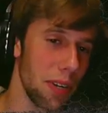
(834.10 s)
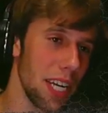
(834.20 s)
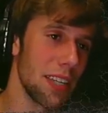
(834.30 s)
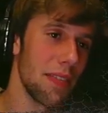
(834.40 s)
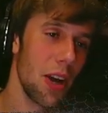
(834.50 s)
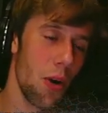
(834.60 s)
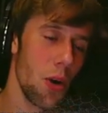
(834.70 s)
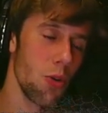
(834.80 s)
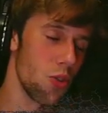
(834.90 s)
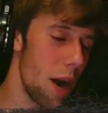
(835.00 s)
So if you like the
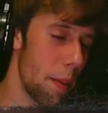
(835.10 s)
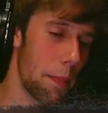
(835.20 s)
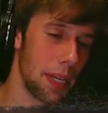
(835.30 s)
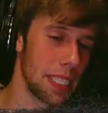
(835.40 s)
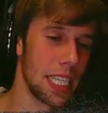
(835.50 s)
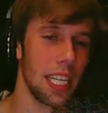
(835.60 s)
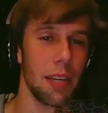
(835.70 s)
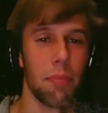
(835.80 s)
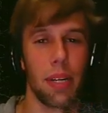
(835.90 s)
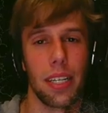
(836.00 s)
video, rabbit punch that
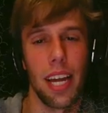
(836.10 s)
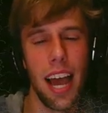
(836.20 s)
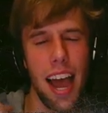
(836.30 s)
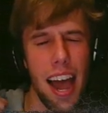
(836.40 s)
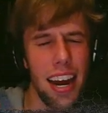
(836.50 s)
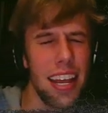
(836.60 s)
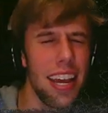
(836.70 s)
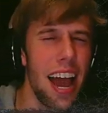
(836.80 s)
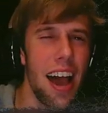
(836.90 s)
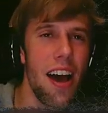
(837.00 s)
like button.
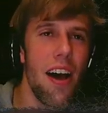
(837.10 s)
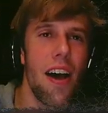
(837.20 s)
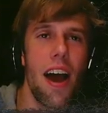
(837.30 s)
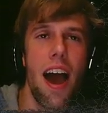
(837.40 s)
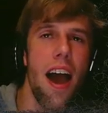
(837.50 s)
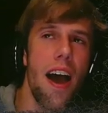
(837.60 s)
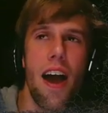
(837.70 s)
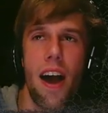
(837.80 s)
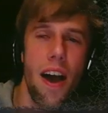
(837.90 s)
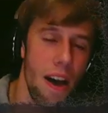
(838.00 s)
Audio.
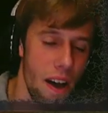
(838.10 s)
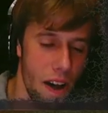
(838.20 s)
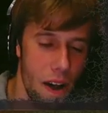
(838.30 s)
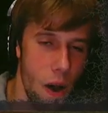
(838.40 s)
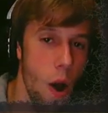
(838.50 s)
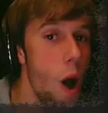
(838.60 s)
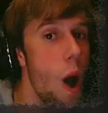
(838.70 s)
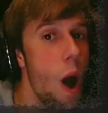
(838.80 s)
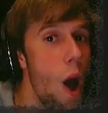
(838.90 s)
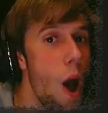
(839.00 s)
Ah.
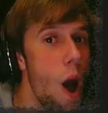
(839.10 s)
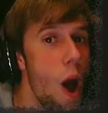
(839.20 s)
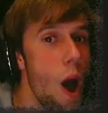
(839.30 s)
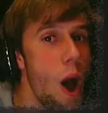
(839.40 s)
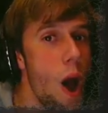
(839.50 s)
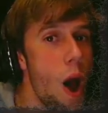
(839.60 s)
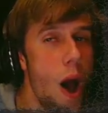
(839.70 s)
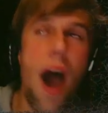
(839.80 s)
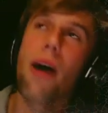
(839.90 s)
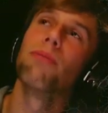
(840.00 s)

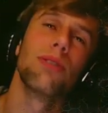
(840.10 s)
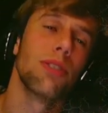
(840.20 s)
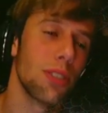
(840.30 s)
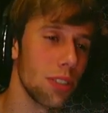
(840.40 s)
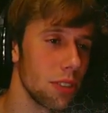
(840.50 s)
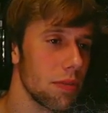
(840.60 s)
oh.